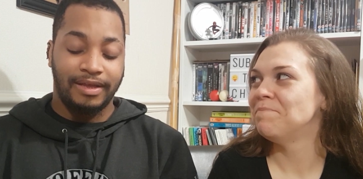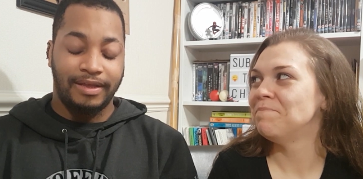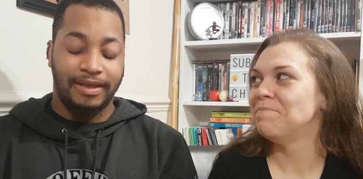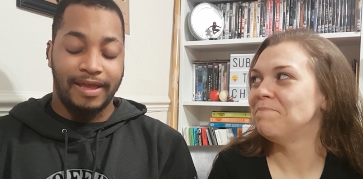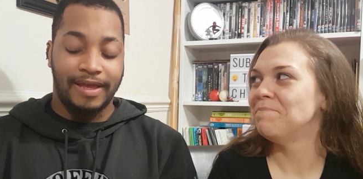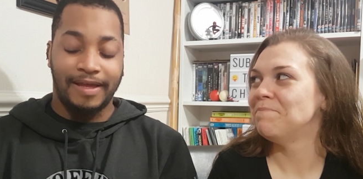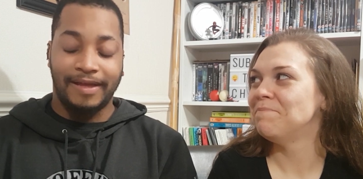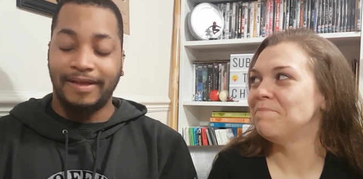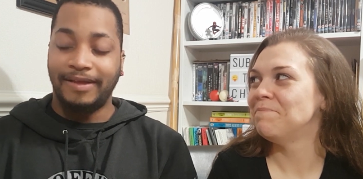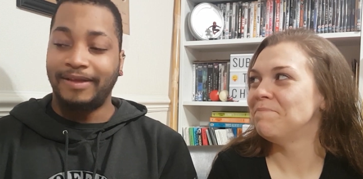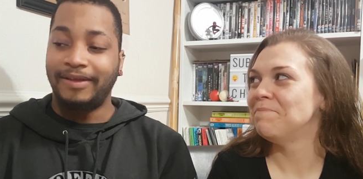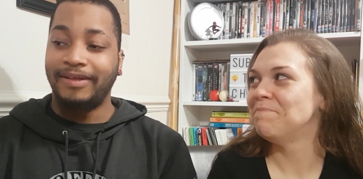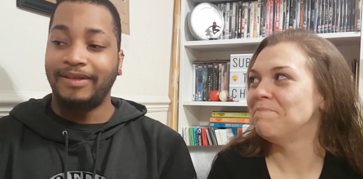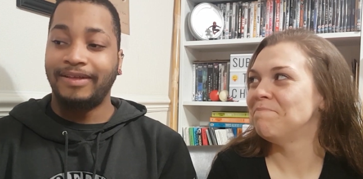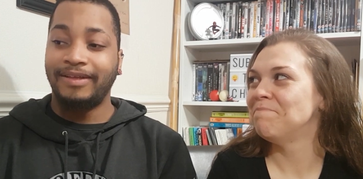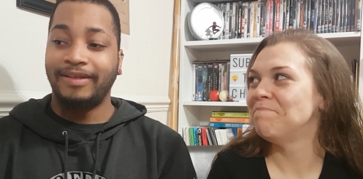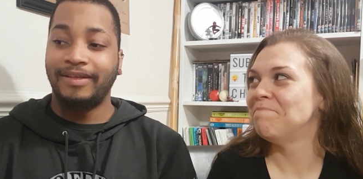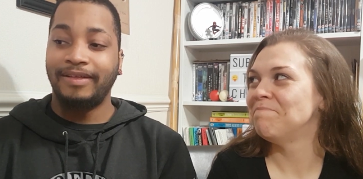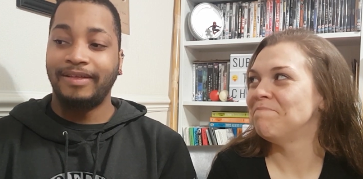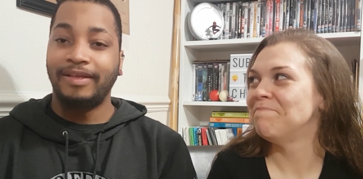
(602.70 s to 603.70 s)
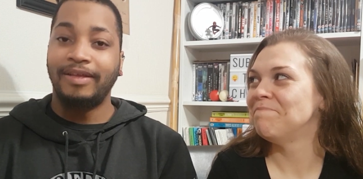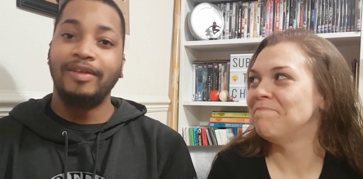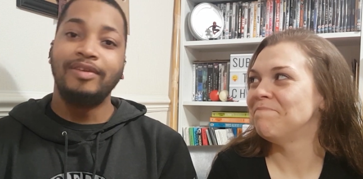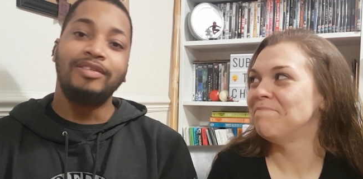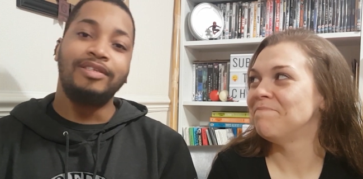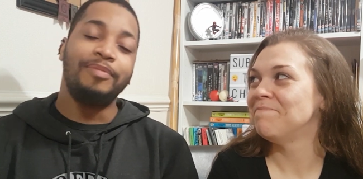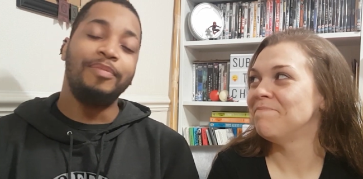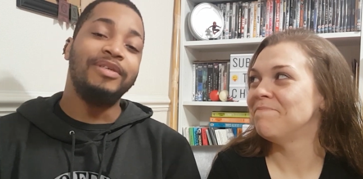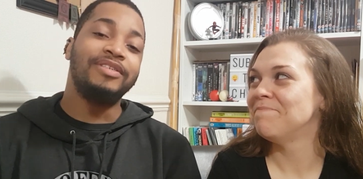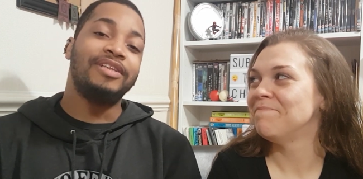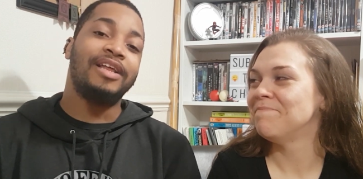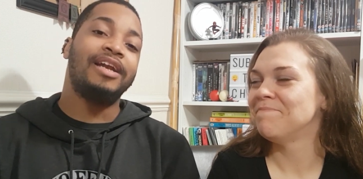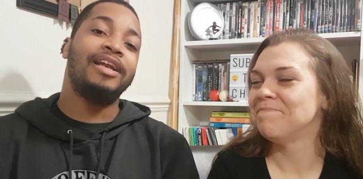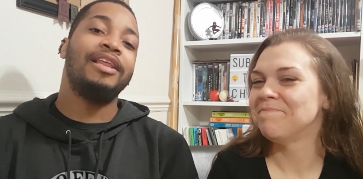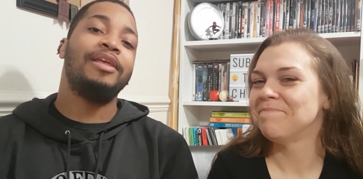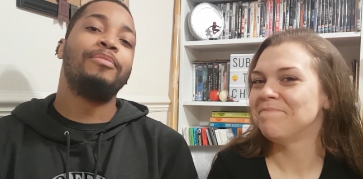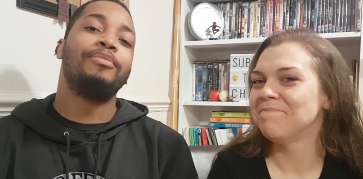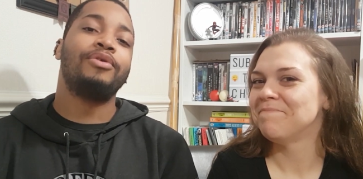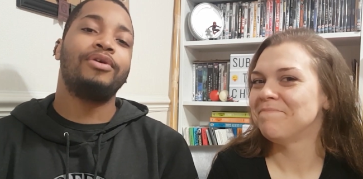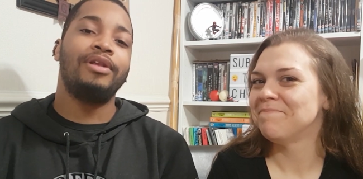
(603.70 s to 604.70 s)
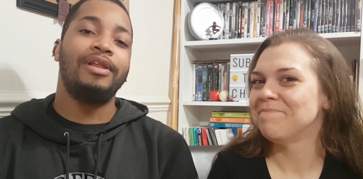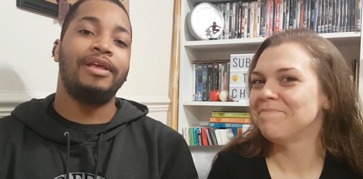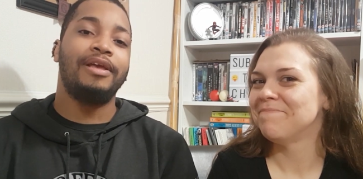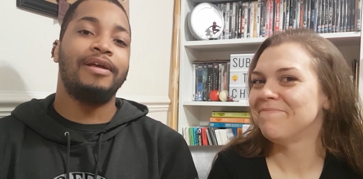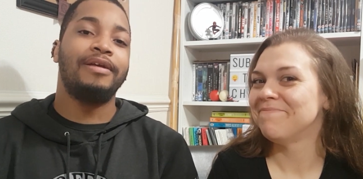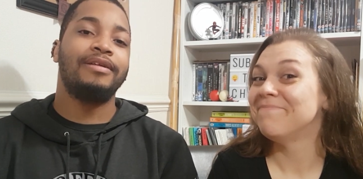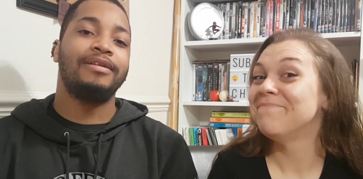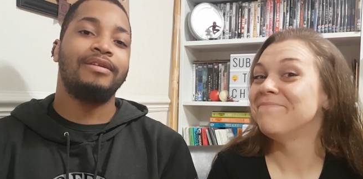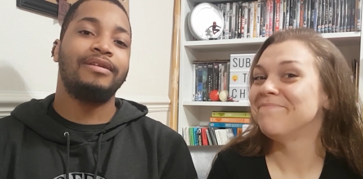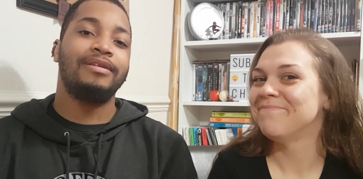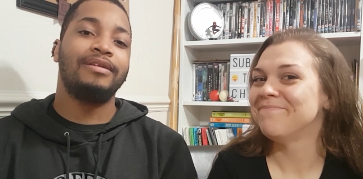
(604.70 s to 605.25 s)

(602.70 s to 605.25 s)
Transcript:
Speaker 1: Yeah. She means Natalie Imbruglia.